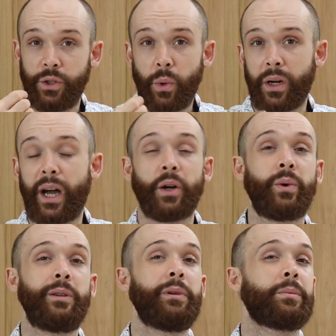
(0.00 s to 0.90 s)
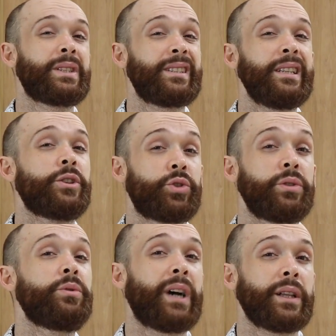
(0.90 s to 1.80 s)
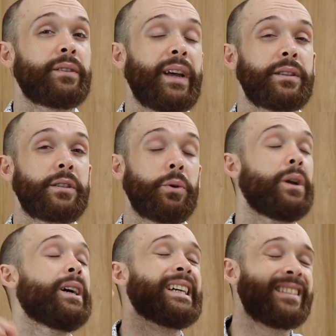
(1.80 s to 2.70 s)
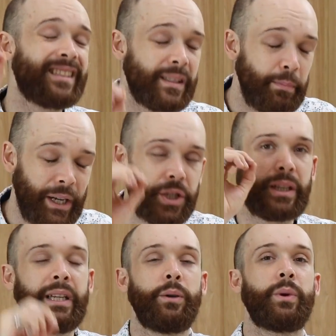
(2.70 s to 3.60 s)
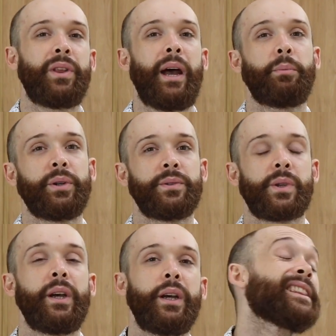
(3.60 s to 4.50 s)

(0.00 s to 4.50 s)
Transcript: you are not going to be able to see the true color of that stone, especially with emeralds.